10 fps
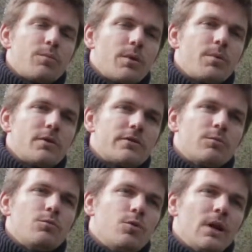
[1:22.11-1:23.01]
propose
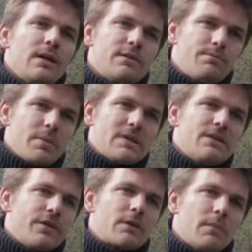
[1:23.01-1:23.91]
some really
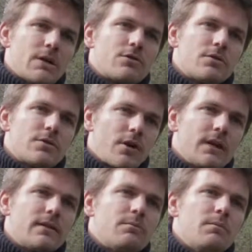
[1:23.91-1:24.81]
specific measures,
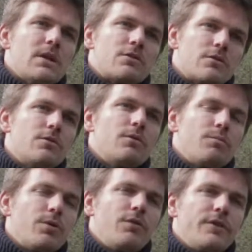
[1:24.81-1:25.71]
targeted measures to
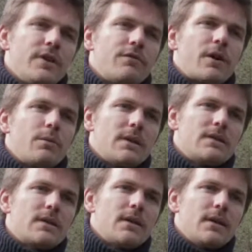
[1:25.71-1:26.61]
improve the environment.